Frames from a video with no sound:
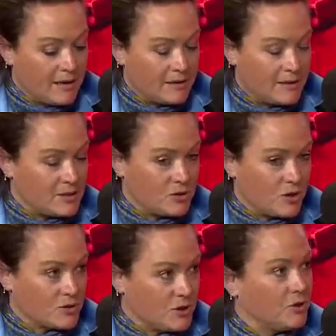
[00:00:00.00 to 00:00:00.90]
and this
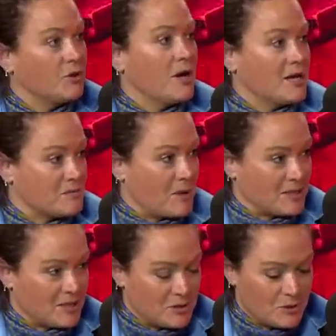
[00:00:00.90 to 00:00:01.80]
throws another
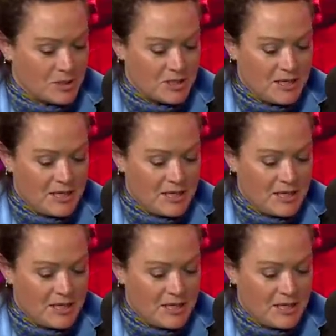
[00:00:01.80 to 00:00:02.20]
aspect into it,